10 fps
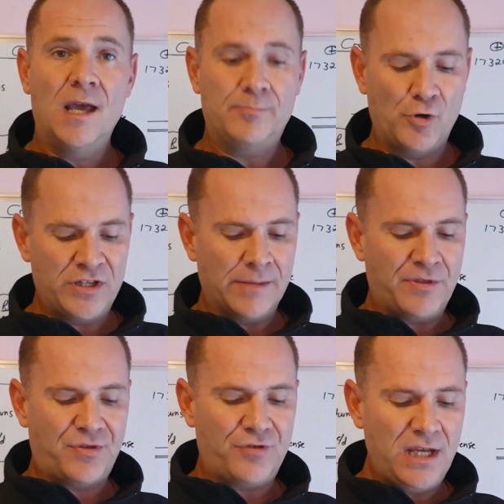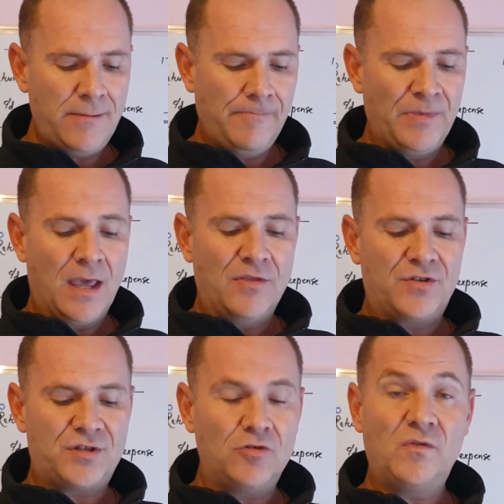Point number 3, the
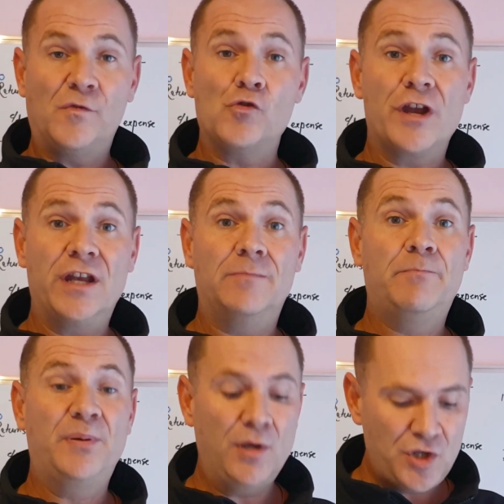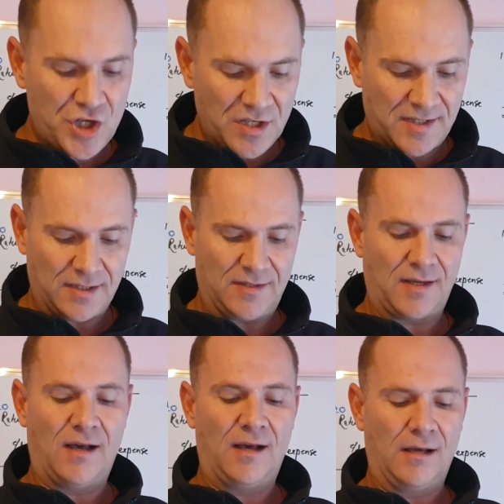total for credit purchases
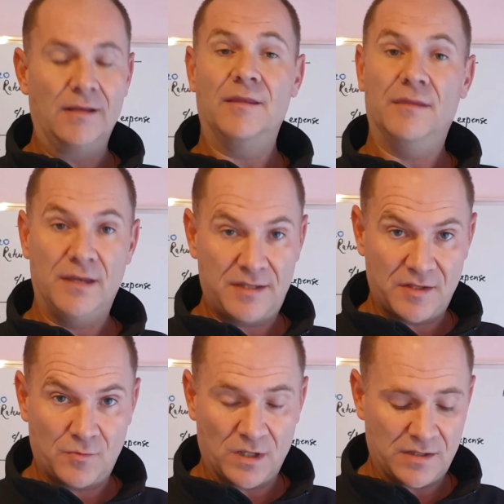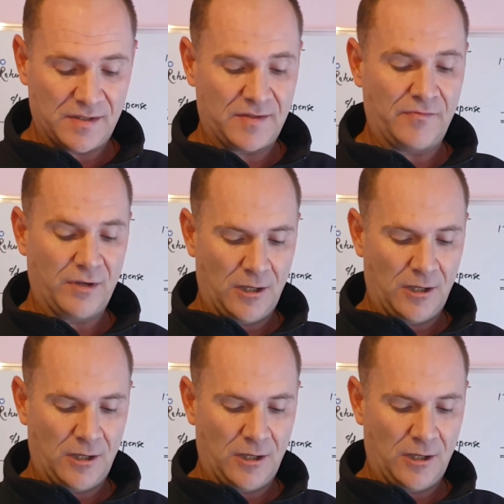this is what is